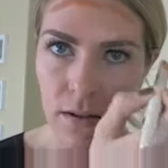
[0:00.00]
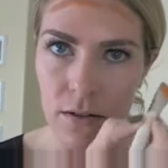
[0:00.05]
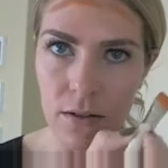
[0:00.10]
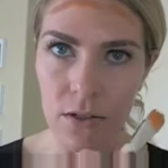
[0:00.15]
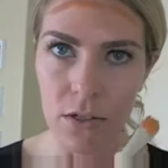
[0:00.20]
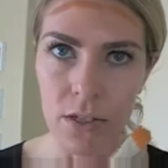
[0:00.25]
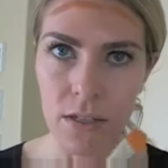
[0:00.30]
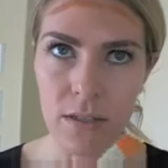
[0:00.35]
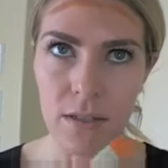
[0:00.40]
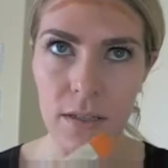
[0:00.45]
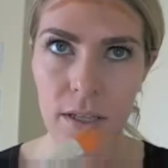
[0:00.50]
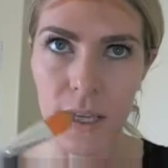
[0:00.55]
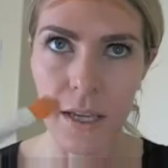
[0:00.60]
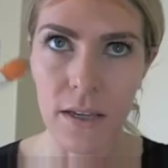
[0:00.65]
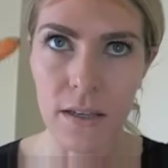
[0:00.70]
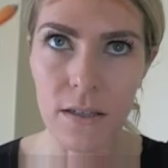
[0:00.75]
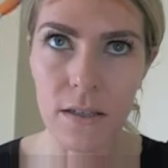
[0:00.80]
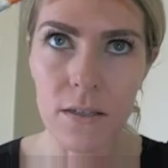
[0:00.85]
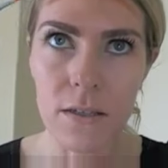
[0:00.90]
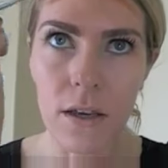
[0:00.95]
just
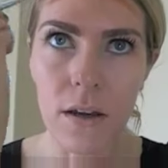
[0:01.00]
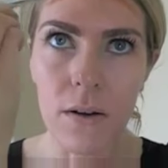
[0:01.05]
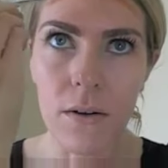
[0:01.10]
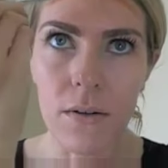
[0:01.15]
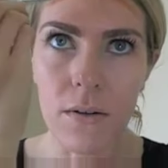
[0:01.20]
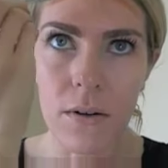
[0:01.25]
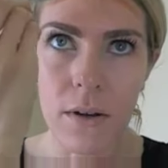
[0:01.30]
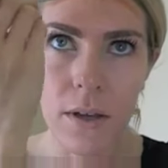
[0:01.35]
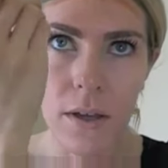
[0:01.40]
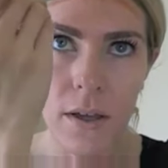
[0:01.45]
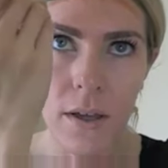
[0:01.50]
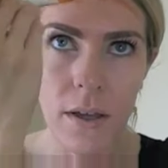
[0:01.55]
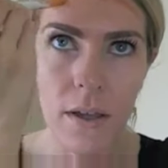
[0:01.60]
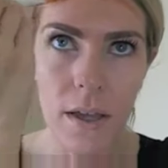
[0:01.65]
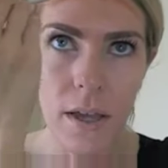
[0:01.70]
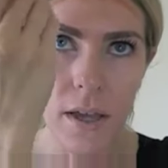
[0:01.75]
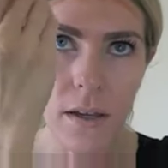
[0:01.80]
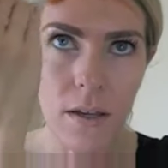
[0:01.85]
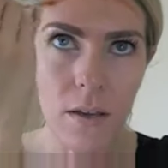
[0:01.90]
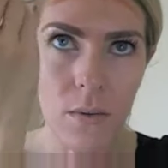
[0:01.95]
like so.
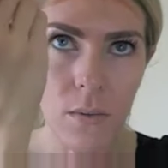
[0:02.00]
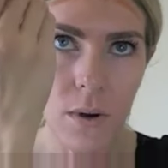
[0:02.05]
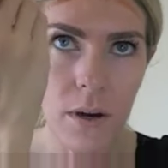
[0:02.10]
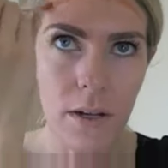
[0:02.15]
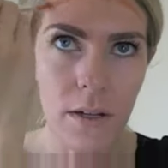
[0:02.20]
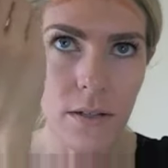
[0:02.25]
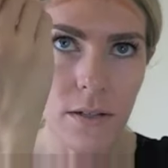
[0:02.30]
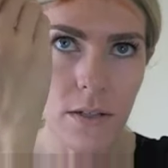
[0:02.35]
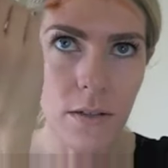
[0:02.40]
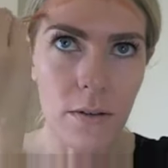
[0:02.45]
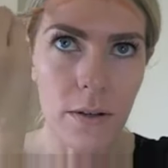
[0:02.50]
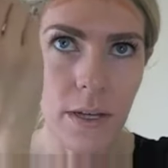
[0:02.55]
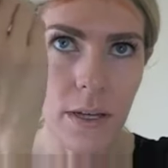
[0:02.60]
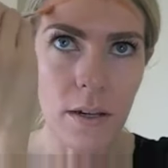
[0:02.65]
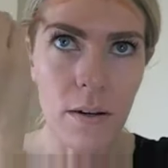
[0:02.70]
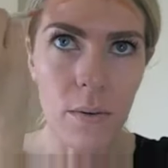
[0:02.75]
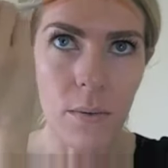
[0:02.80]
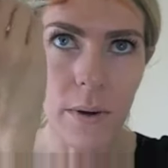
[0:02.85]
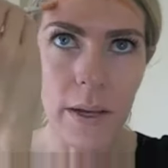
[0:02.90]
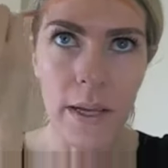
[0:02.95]
And you want to do it
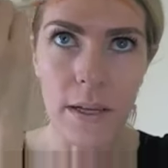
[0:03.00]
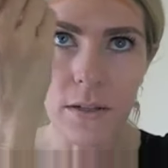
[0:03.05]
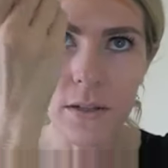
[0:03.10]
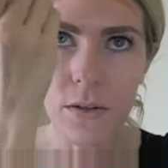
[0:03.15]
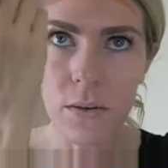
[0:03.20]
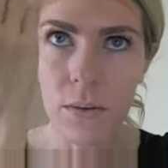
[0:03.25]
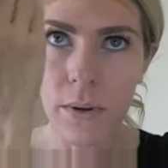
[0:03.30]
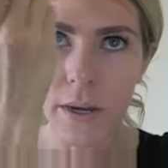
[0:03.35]
in a way to